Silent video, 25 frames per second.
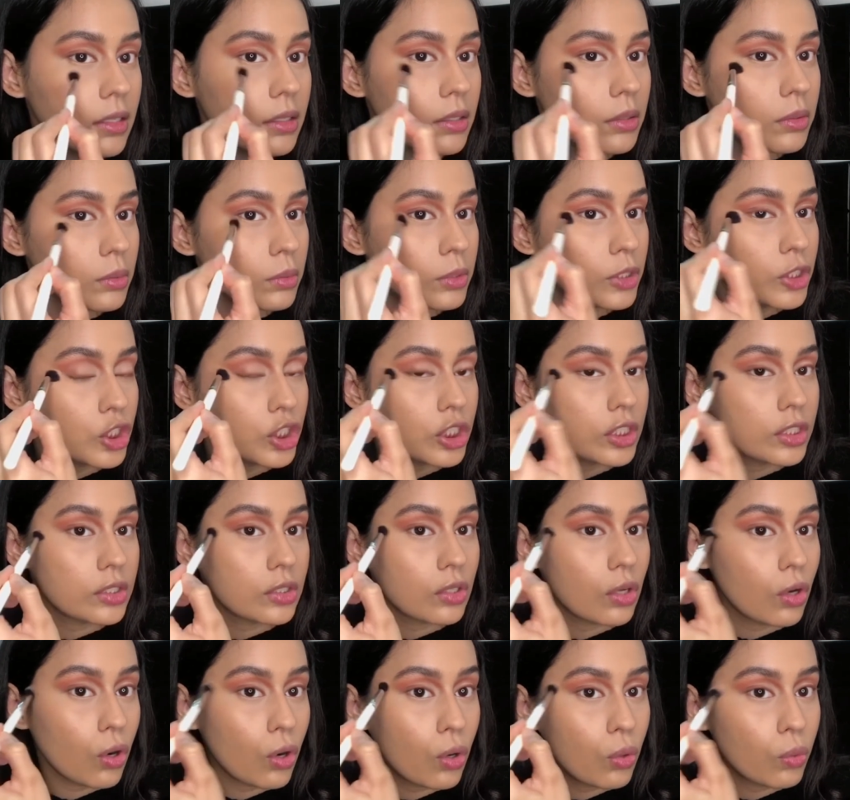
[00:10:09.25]
which is
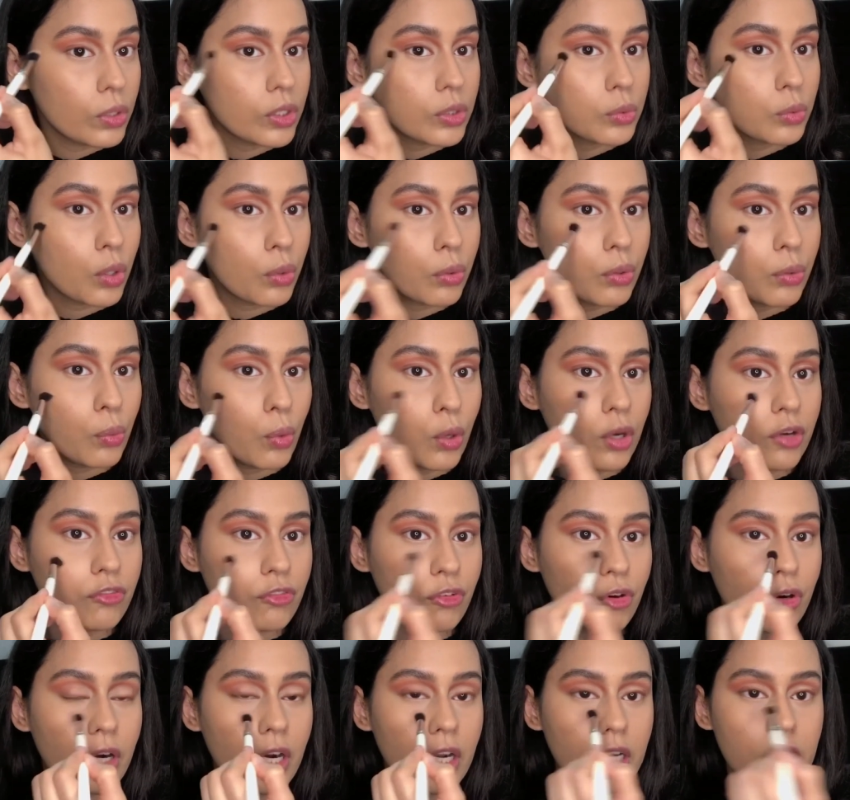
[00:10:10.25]
always what we want for
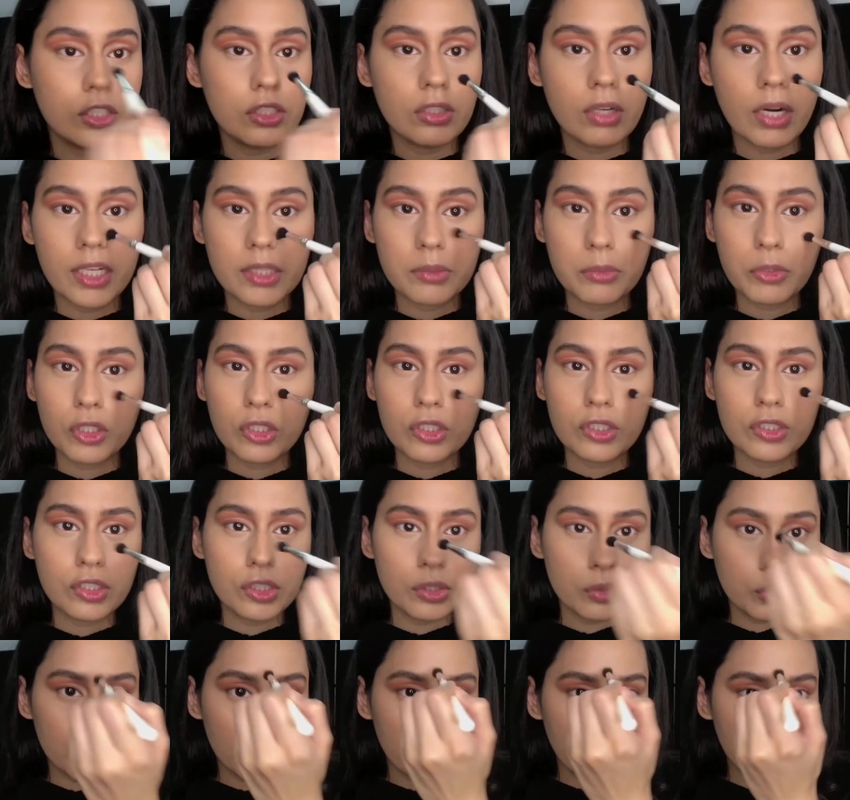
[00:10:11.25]
our under eyes because
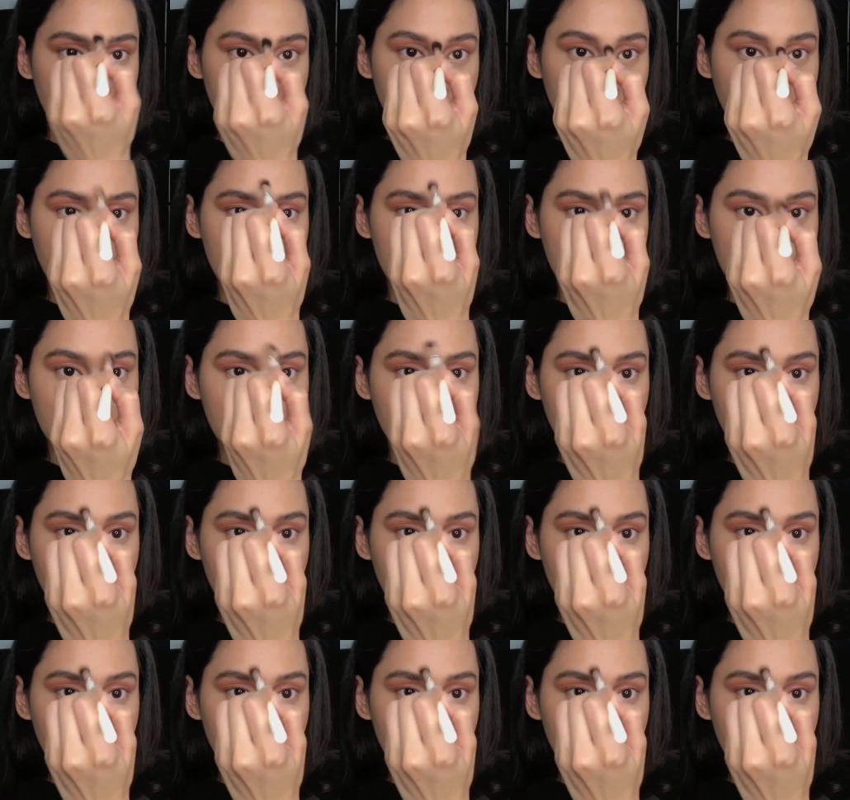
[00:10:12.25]
usually that's